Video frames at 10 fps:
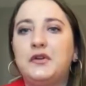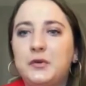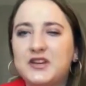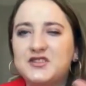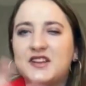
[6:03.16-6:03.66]

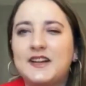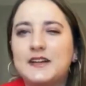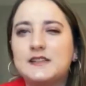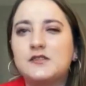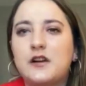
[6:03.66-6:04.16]
question, I
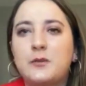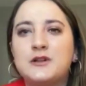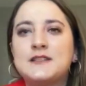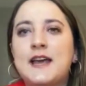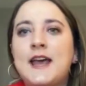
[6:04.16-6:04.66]
guess is the right
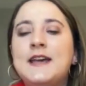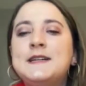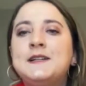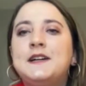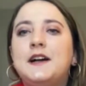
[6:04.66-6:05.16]
word to say.
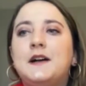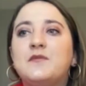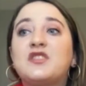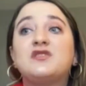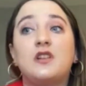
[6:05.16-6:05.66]

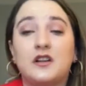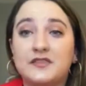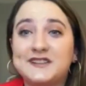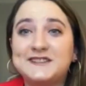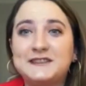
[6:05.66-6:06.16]
There's a lot of
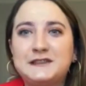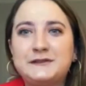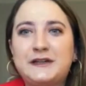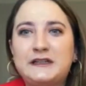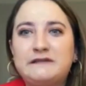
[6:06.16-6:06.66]
reasons
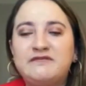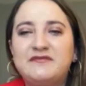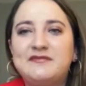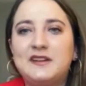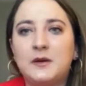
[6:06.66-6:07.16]
why I'm
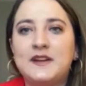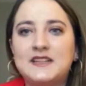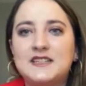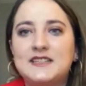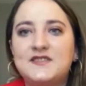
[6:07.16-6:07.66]
going
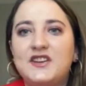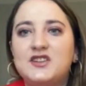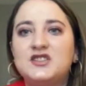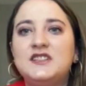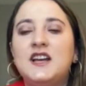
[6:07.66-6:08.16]
into this
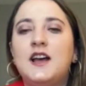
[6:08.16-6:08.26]
field.